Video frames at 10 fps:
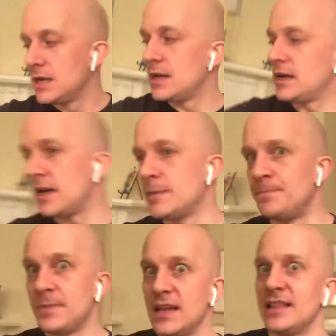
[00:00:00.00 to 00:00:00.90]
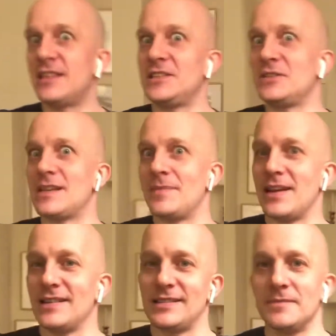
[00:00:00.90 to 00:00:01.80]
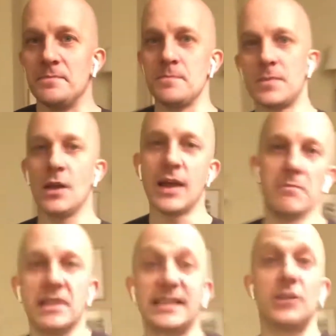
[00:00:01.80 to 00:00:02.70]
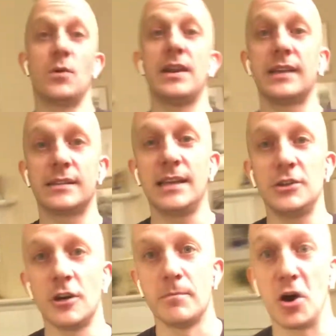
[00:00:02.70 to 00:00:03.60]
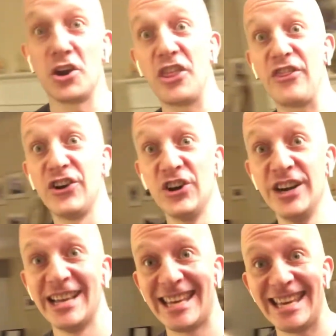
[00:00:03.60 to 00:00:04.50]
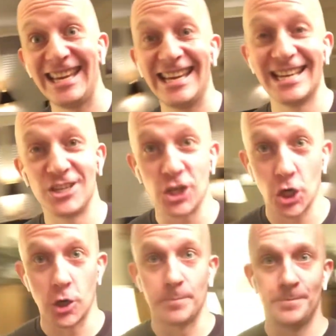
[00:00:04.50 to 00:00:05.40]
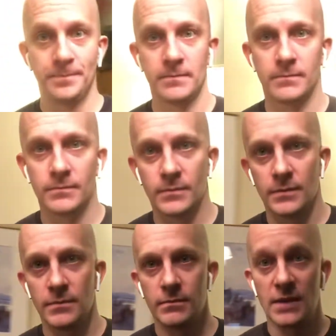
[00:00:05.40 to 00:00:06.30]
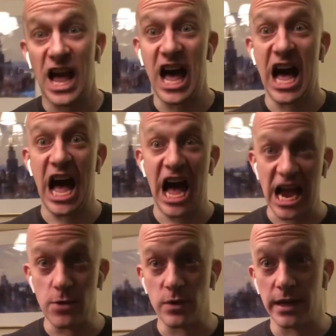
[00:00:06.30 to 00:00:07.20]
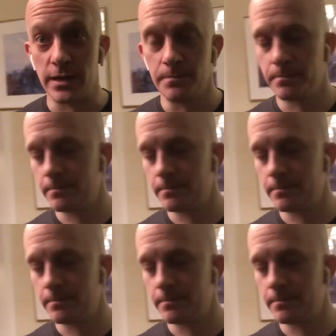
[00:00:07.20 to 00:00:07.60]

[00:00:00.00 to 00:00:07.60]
Let's do something else. Okay, let's get to our next key term, our third key term, irony.